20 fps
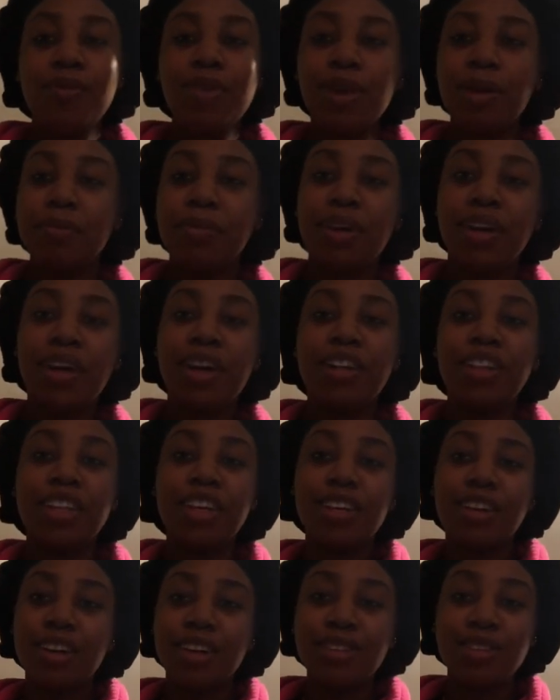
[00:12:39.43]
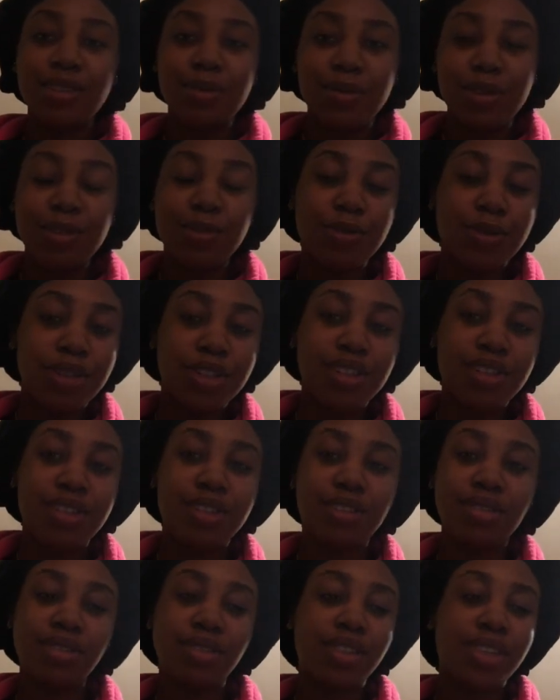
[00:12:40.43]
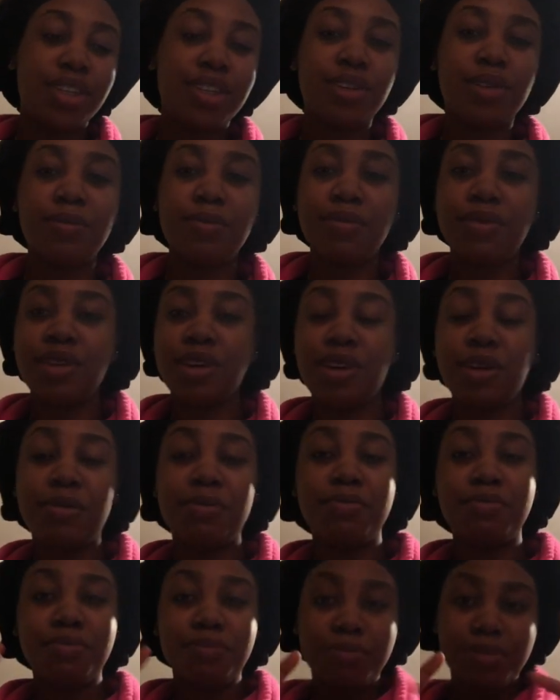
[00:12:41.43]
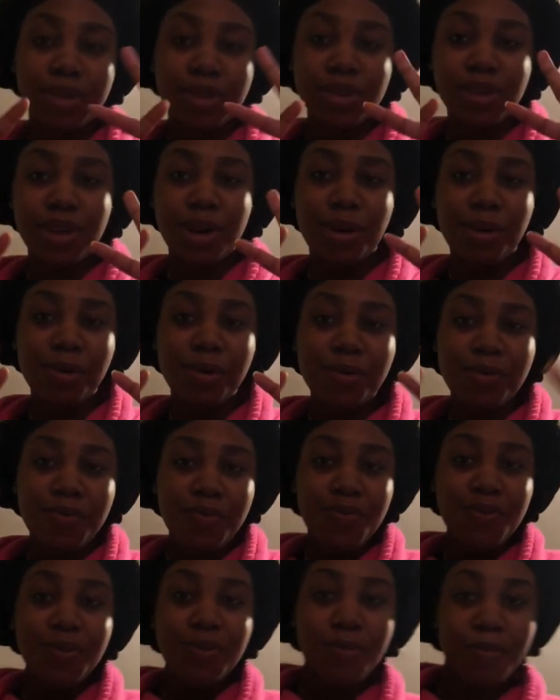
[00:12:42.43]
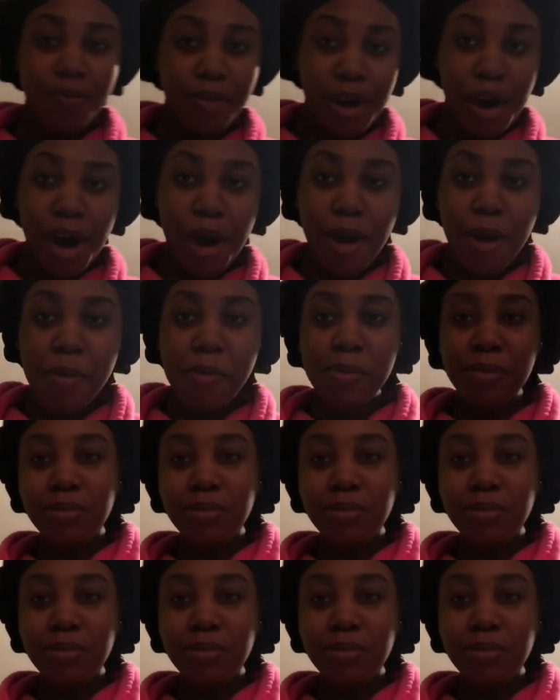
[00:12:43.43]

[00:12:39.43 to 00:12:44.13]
But yeah, thank you guys so much for watching. And yeah, peace out. Bye.